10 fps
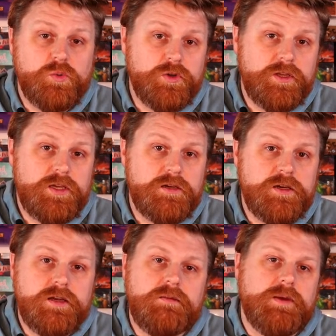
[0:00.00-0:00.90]
really
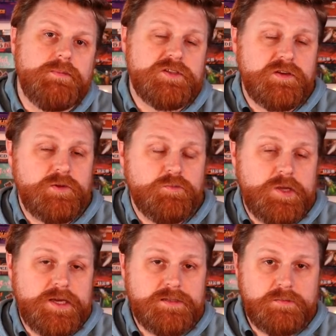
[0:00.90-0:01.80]
good. Maybe some you
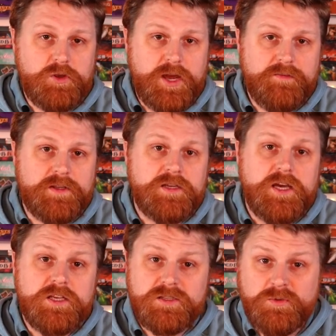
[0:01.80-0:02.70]
played, some you haven't,
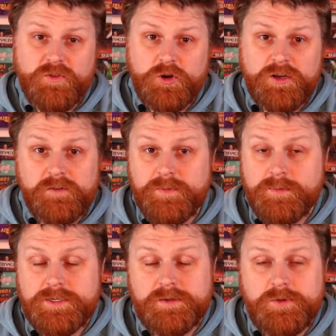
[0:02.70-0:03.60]
some you've heard of,
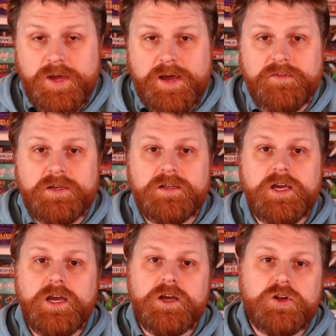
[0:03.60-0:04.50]
maybe some you haven't.
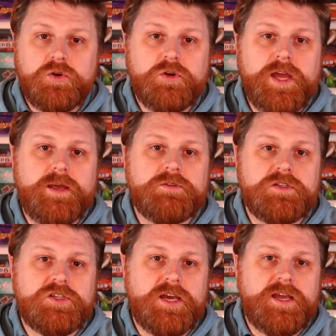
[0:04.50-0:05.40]
Cool games to
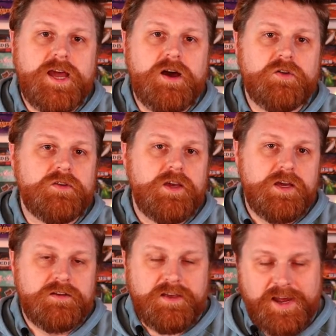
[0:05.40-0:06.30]
check out,
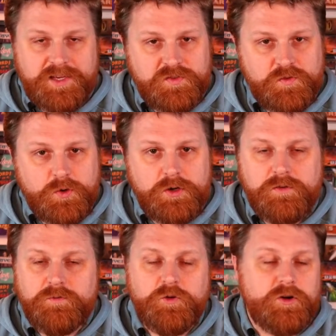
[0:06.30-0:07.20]
to ask for
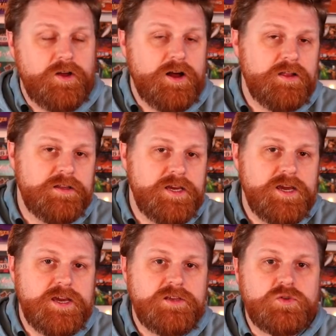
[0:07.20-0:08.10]
the
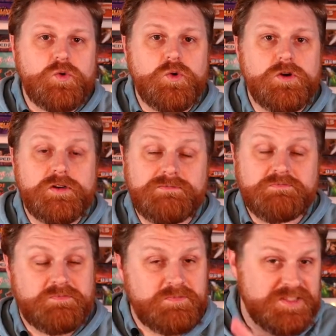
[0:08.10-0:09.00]
holidays, or
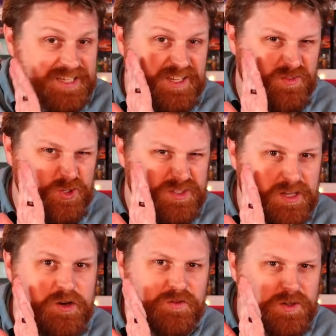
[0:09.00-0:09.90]
to give
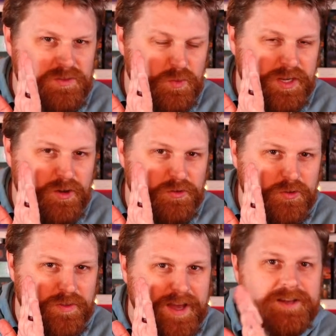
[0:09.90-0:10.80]
yourself, because we all
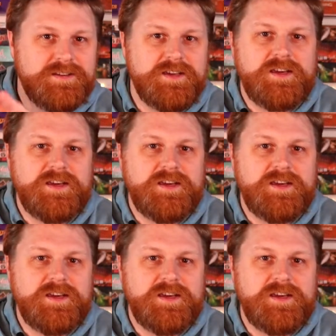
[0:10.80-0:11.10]
do that.